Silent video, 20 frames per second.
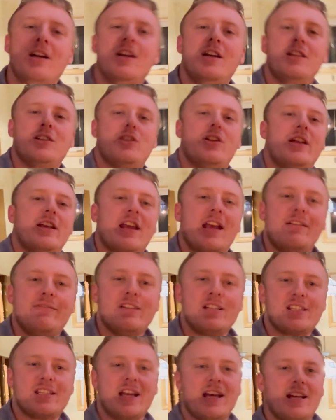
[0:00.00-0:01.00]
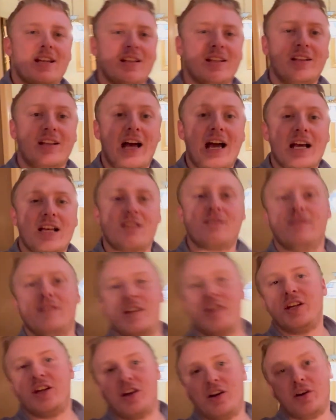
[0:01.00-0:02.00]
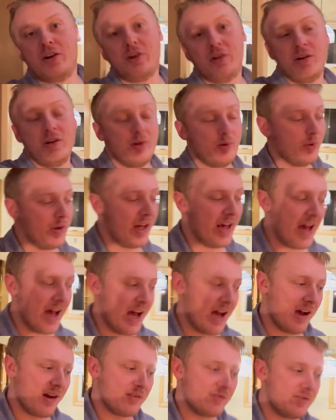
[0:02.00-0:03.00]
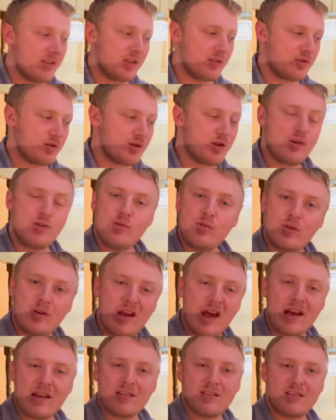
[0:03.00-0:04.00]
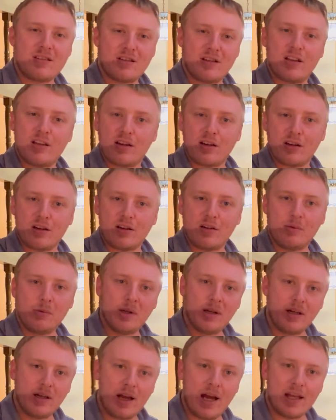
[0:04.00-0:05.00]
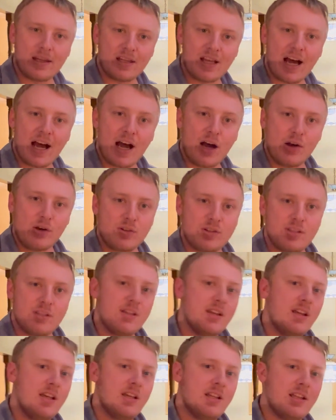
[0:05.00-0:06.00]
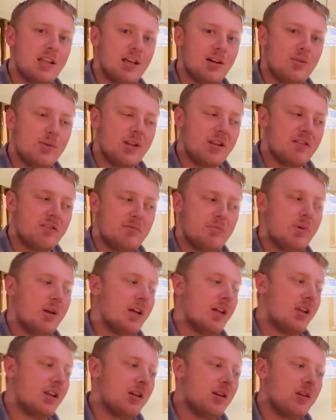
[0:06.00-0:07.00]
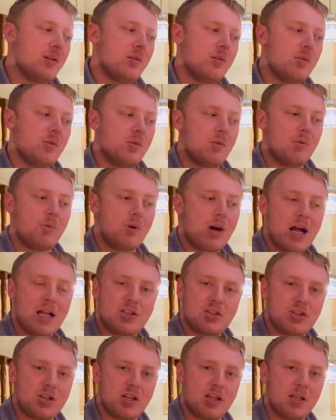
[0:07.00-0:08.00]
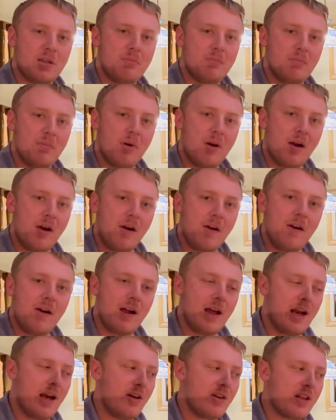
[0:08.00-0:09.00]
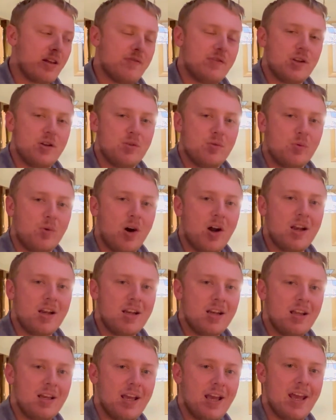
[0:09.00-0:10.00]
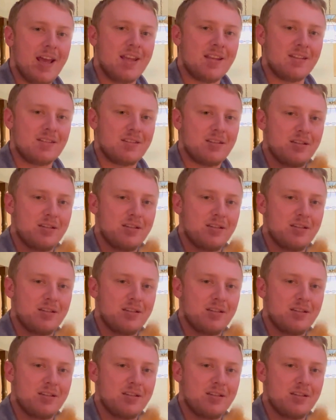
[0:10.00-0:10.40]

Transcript: So like Avery said in the last video, we have two guests here at the house that we have been watching. And I'll give you one hint.